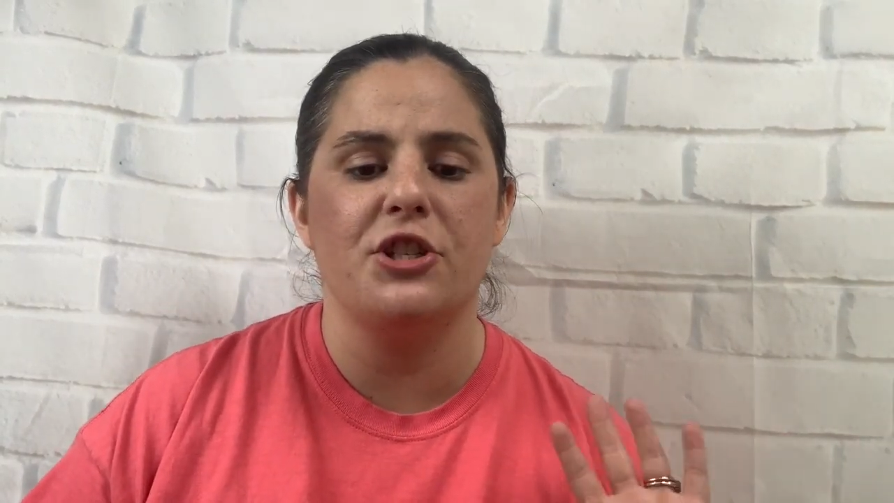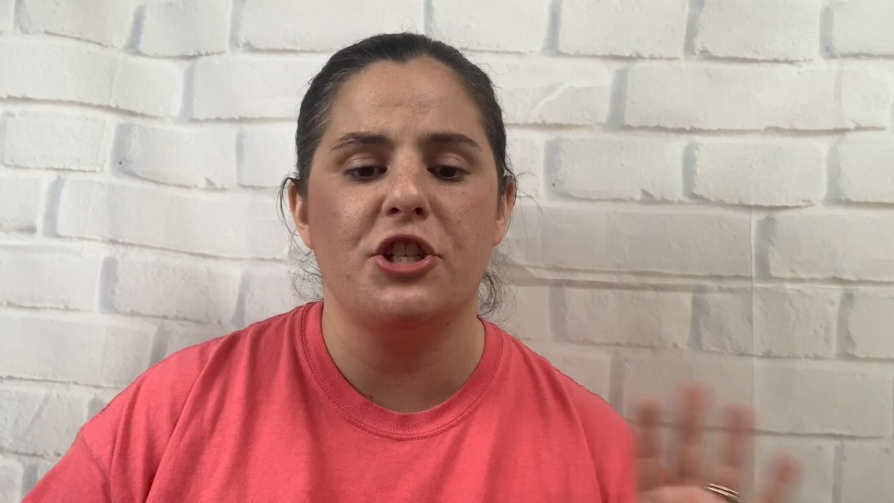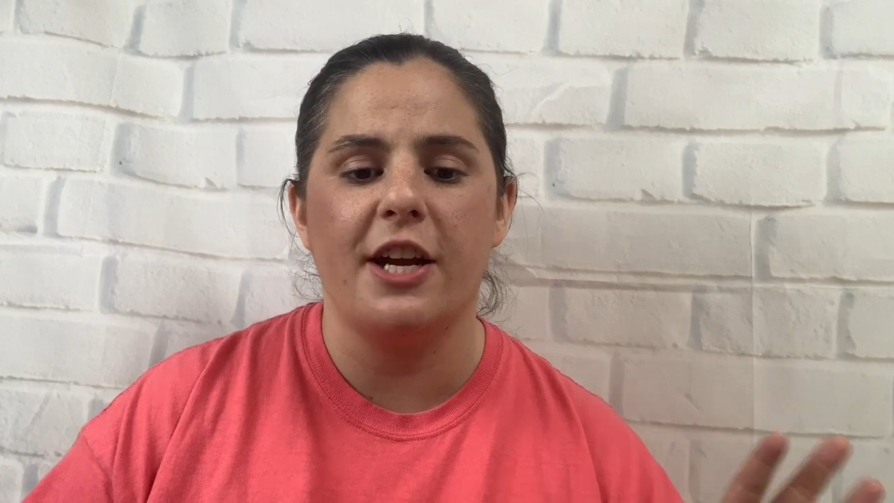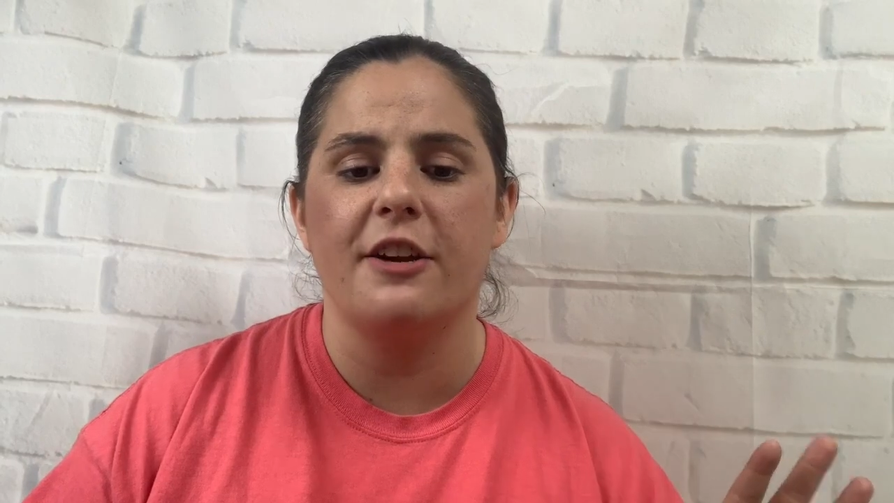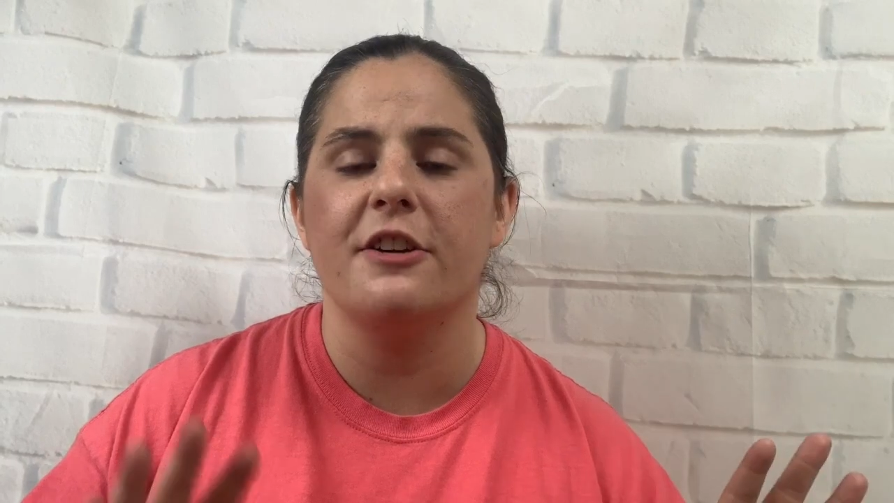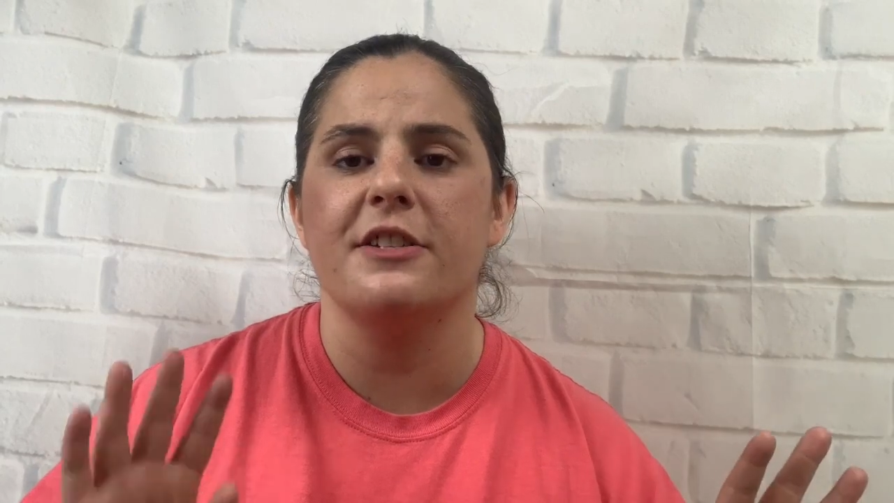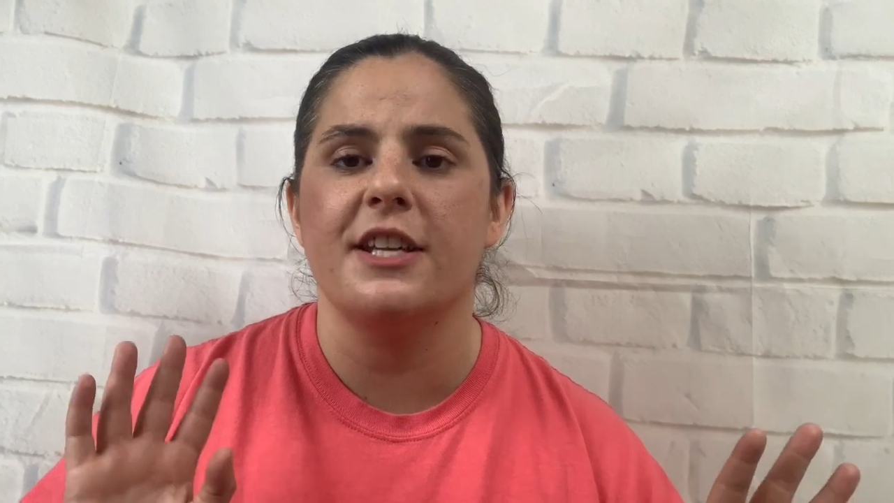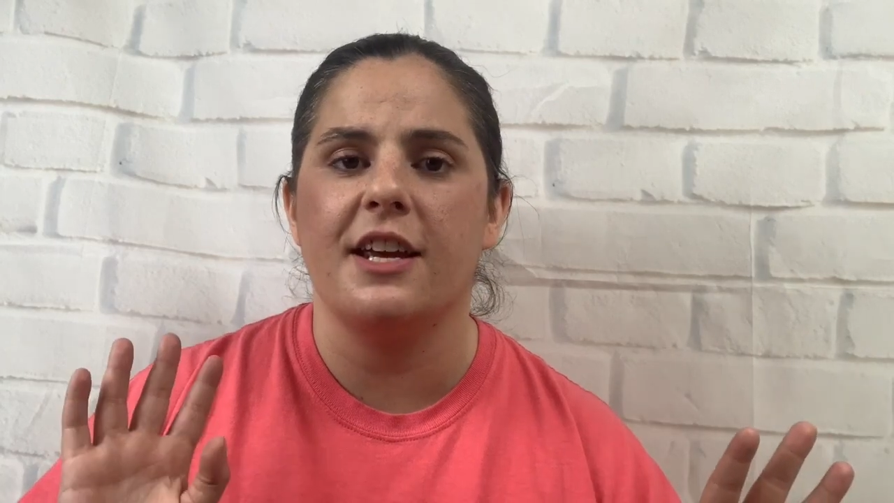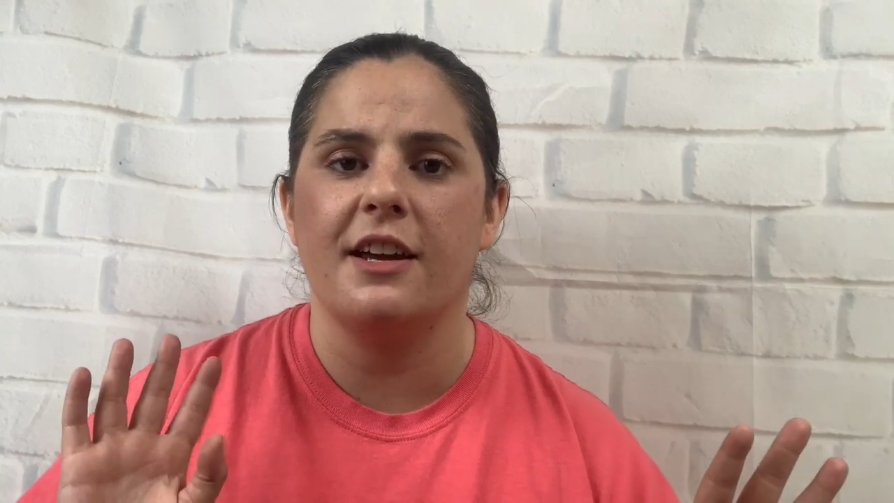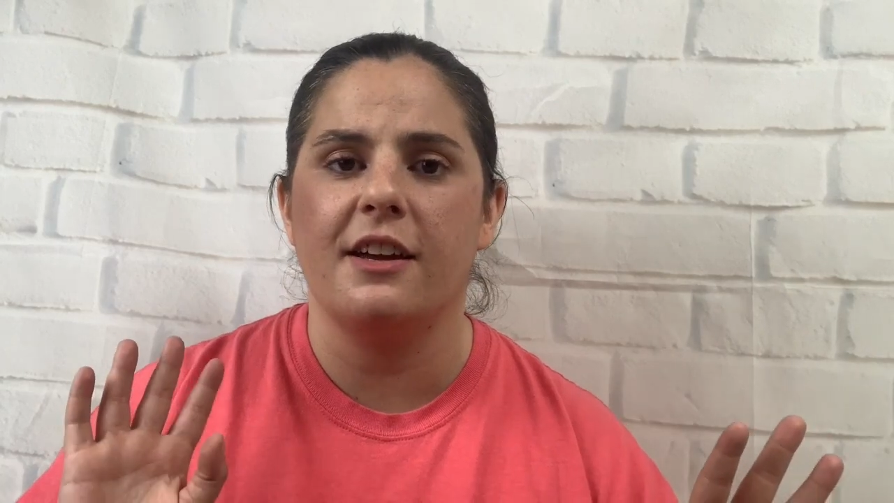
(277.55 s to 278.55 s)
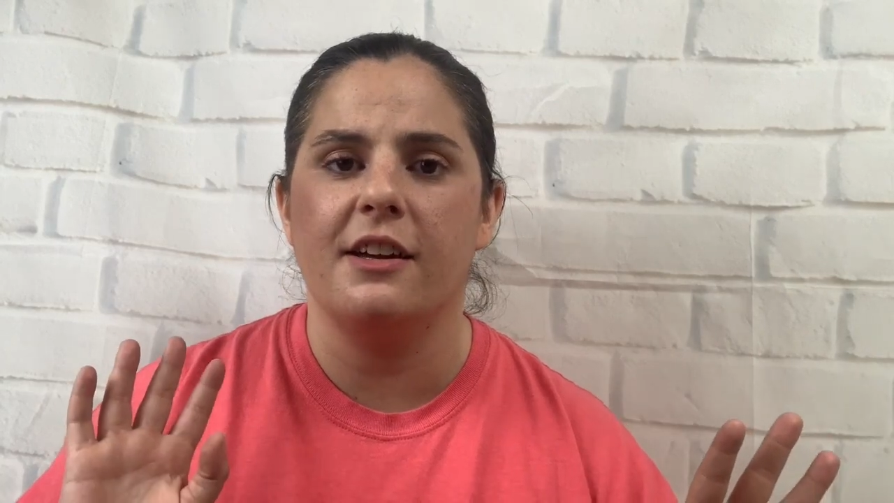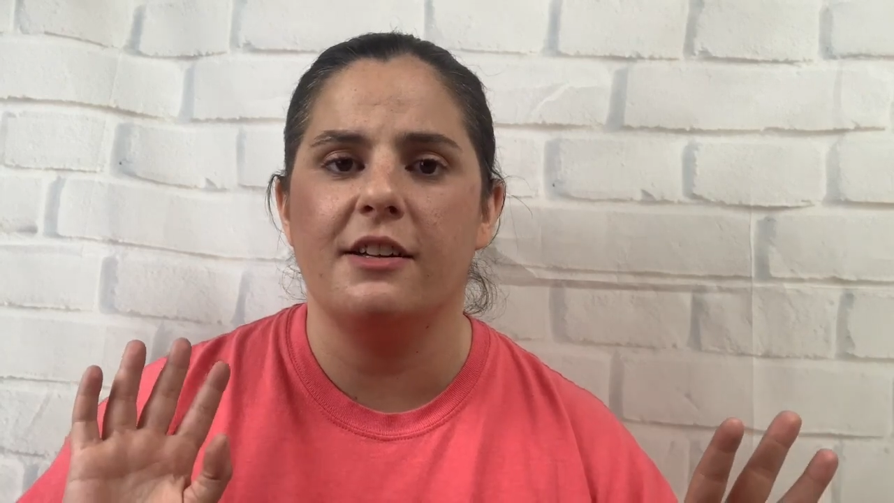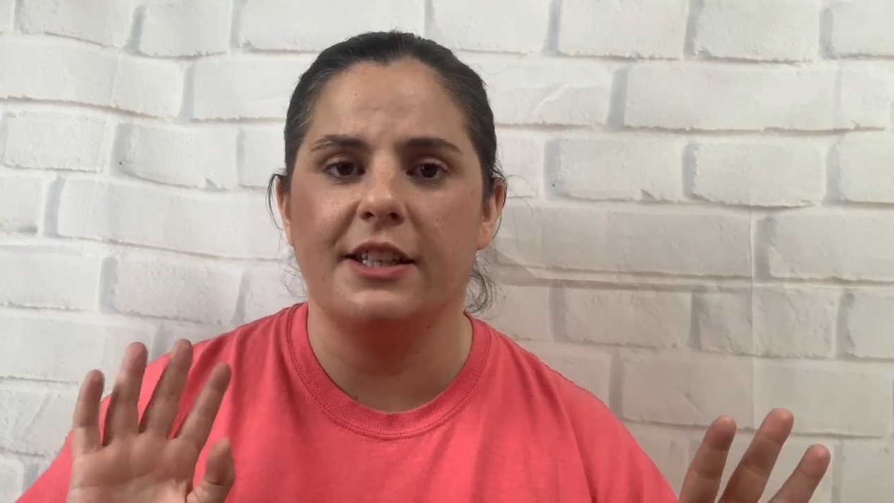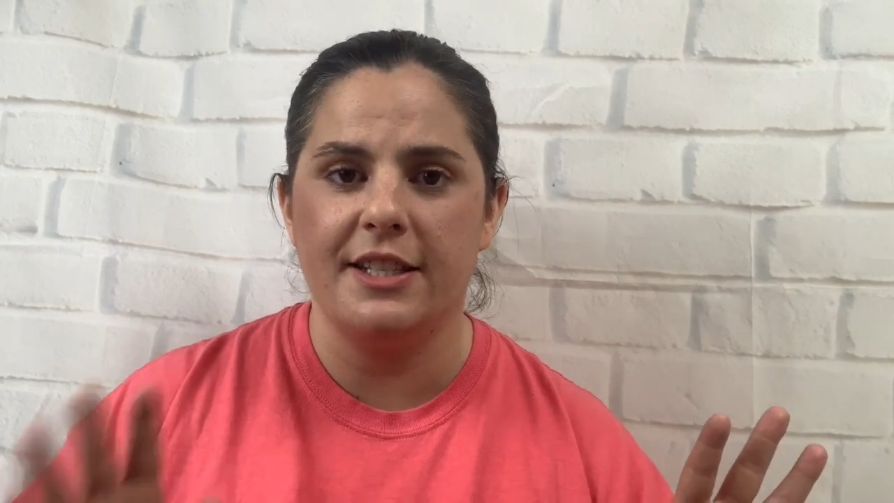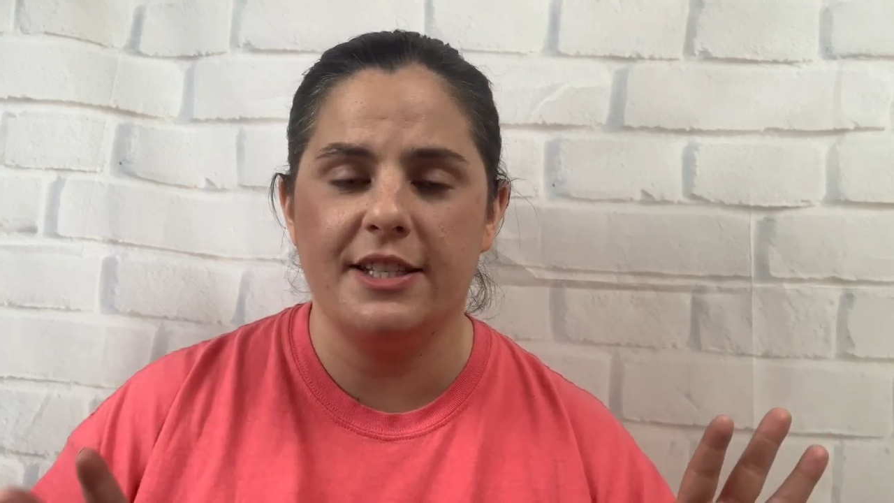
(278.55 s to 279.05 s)
shares
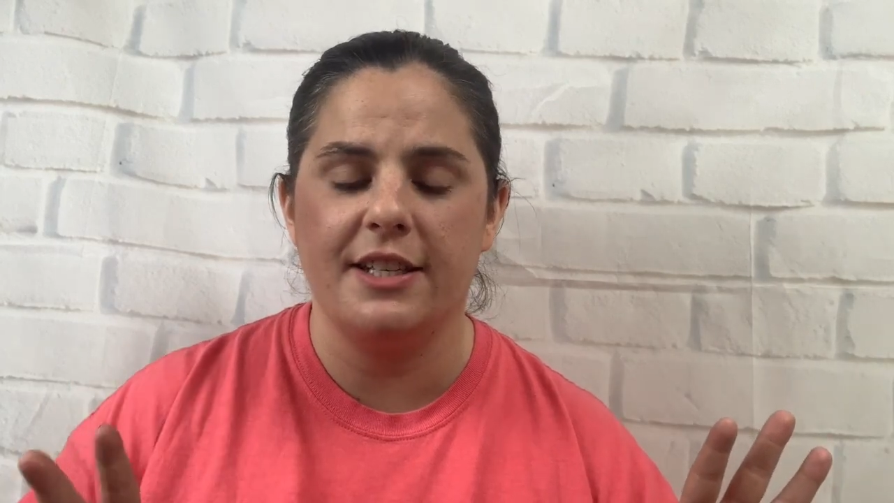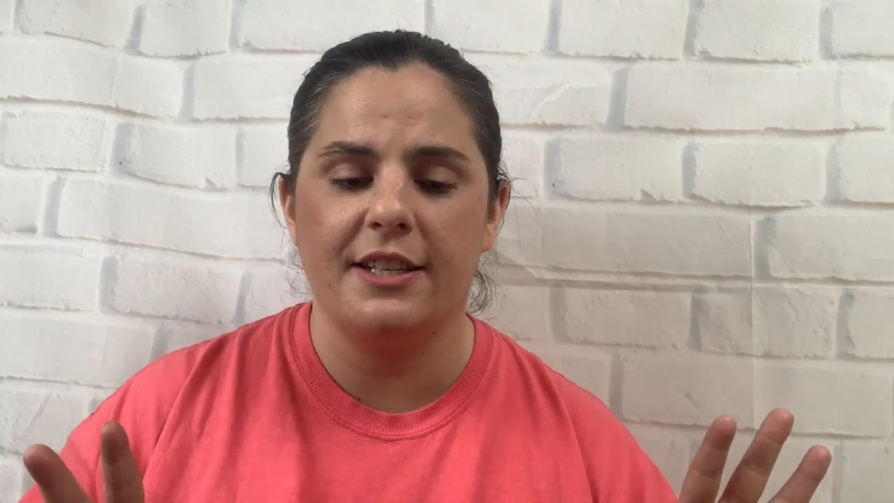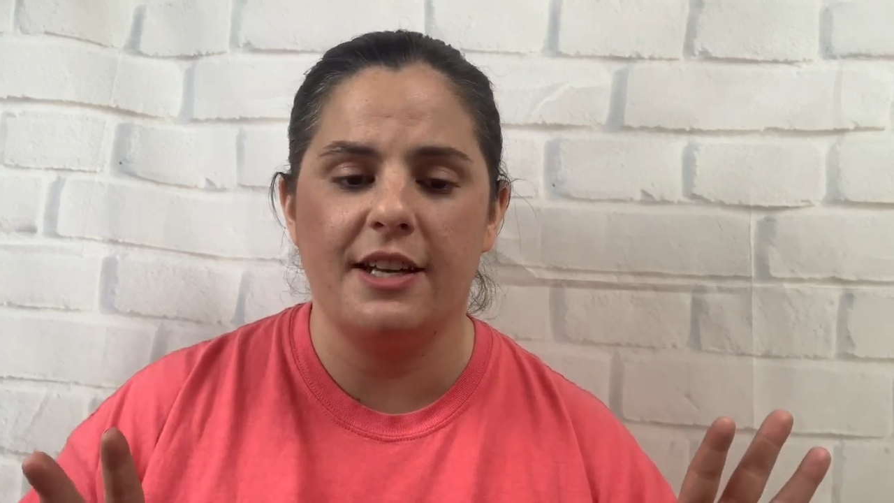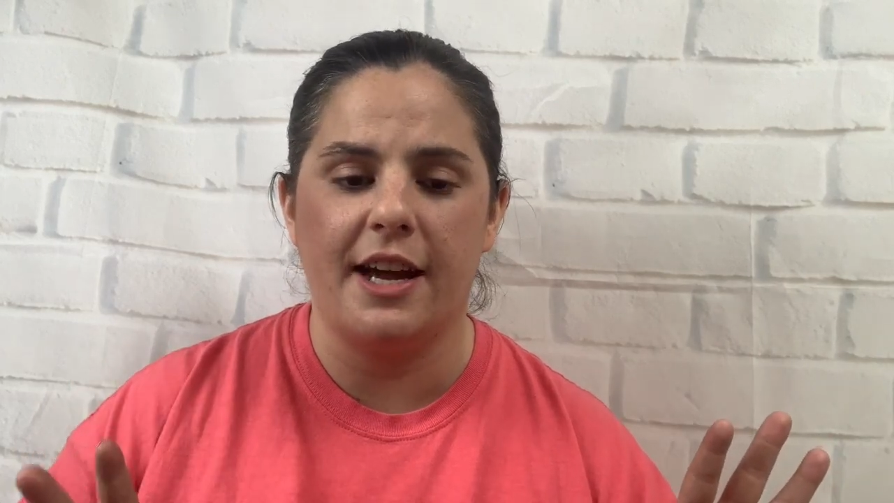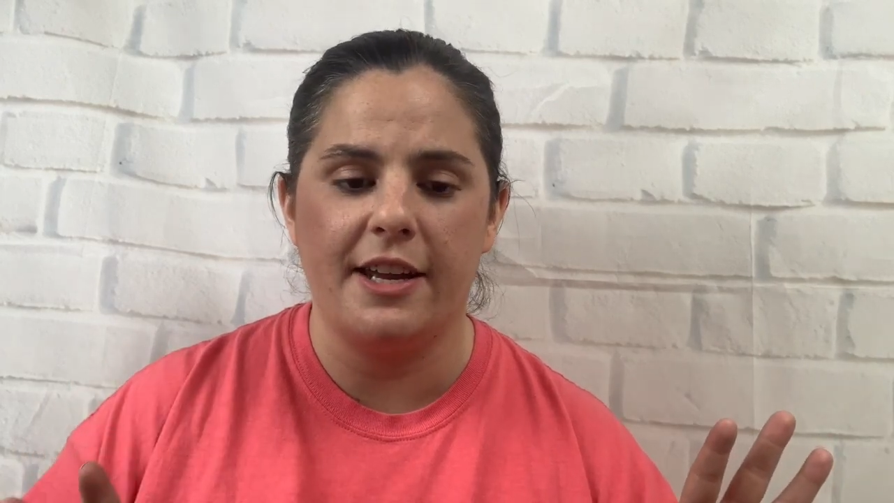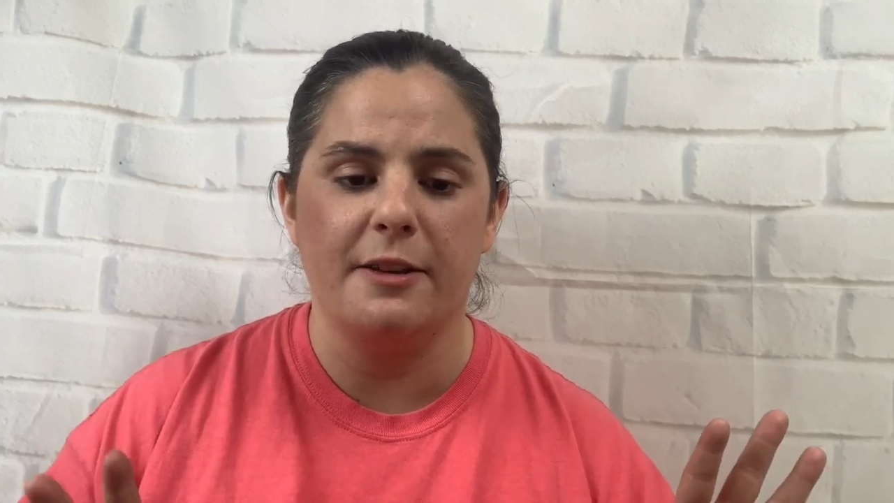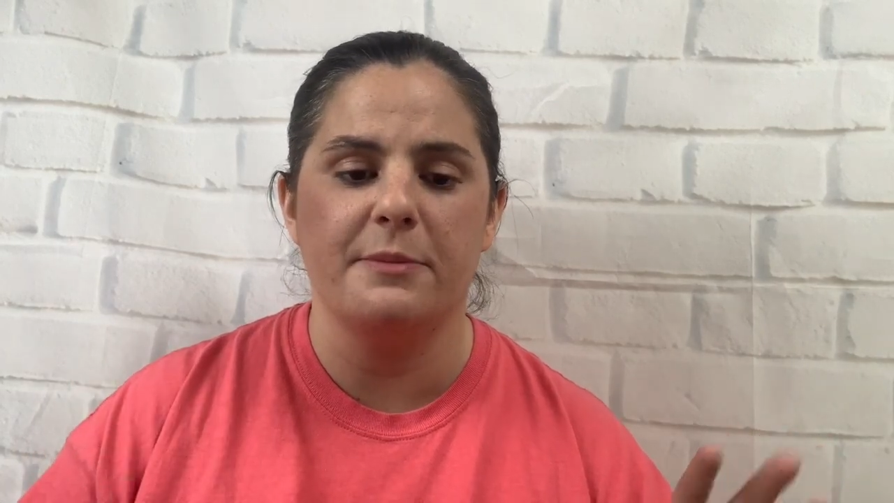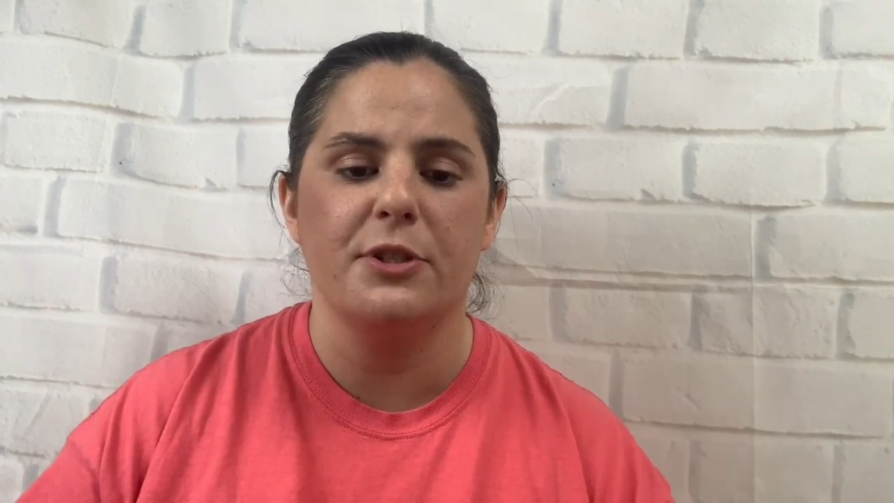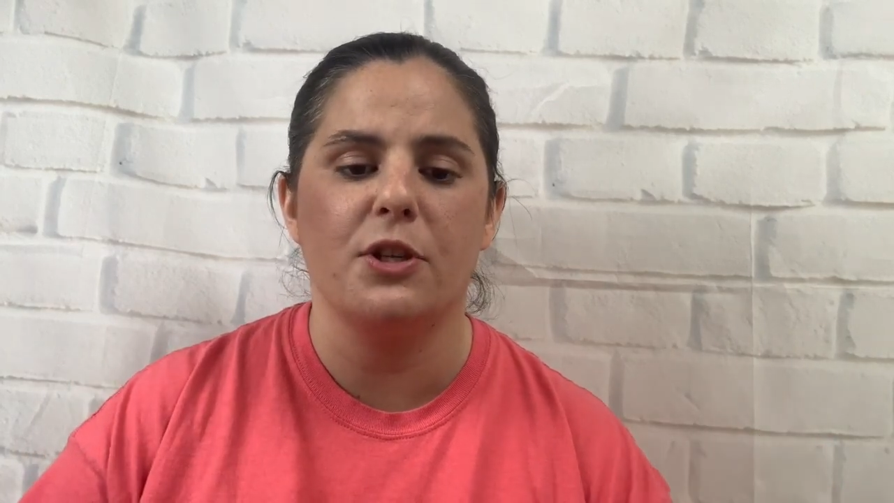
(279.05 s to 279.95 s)
and listed items,